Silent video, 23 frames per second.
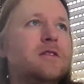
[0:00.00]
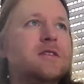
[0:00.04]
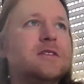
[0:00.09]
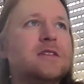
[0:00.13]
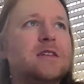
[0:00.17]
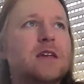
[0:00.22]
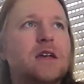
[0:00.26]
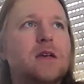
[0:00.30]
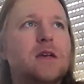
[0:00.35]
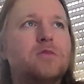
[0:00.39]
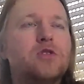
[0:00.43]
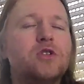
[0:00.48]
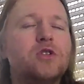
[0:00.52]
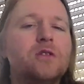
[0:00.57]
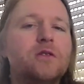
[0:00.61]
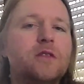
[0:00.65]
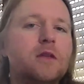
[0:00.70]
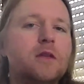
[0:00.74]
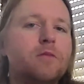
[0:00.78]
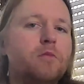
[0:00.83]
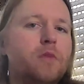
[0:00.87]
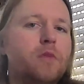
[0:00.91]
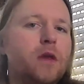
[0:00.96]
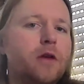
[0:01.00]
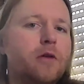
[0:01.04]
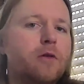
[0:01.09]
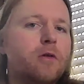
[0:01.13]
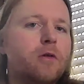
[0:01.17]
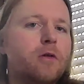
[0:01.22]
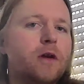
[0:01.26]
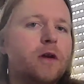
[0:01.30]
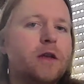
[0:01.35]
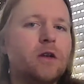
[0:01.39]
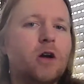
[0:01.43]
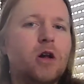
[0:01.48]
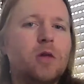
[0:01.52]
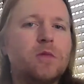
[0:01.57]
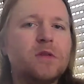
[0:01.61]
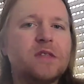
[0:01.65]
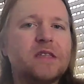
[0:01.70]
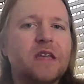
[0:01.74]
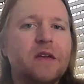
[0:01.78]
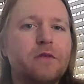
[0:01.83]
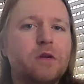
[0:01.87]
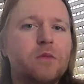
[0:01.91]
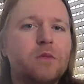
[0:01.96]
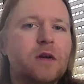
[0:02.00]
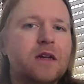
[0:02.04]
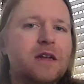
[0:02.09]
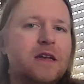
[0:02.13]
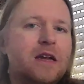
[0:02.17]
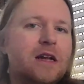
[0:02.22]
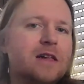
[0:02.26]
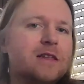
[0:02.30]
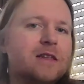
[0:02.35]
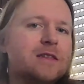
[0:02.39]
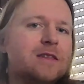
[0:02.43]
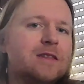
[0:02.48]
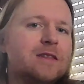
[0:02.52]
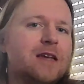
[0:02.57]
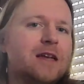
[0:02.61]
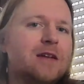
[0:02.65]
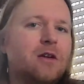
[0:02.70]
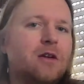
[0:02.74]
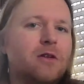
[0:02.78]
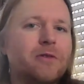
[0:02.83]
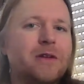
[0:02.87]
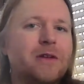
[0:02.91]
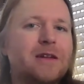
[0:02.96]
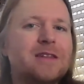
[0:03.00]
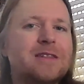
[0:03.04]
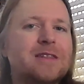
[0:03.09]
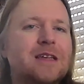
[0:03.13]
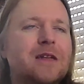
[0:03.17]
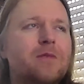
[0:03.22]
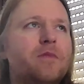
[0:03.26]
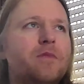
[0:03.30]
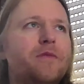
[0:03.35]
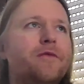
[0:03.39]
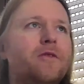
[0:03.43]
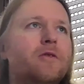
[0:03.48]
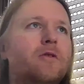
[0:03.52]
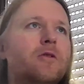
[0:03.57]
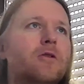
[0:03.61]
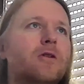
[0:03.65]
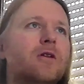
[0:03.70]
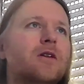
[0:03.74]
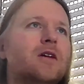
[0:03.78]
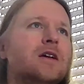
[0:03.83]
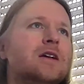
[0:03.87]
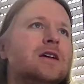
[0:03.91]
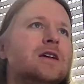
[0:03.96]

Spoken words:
same shit that Miro and almost everybody else had already said before